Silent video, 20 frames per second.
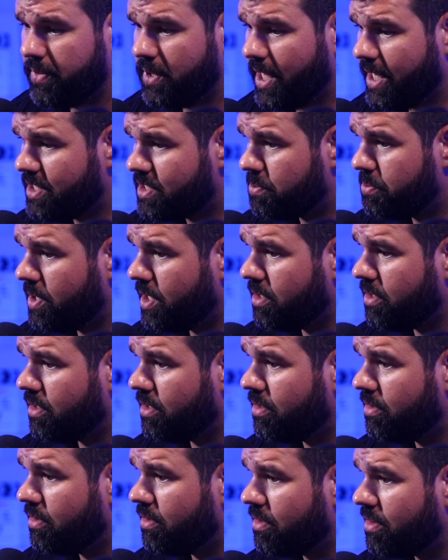they
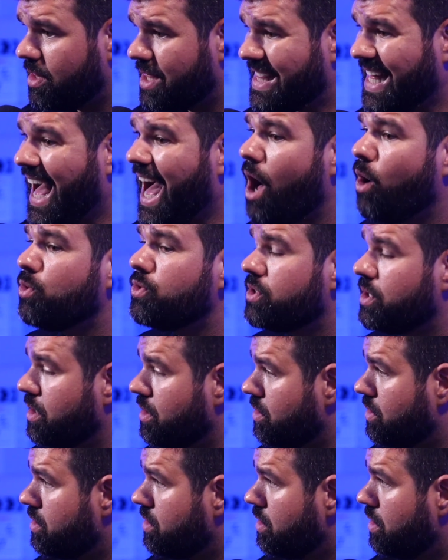spend
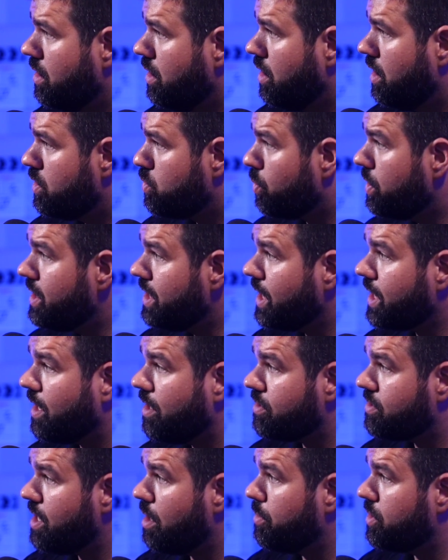thousands. It's
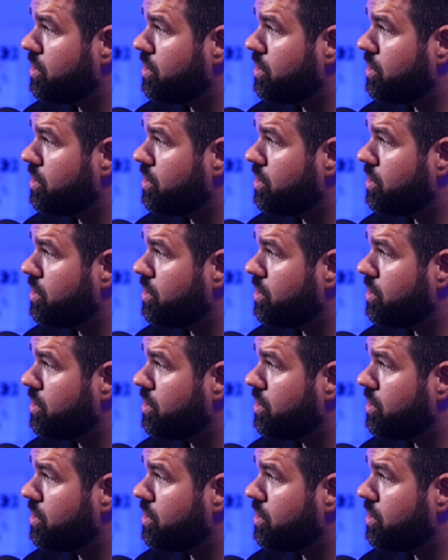ridiculous how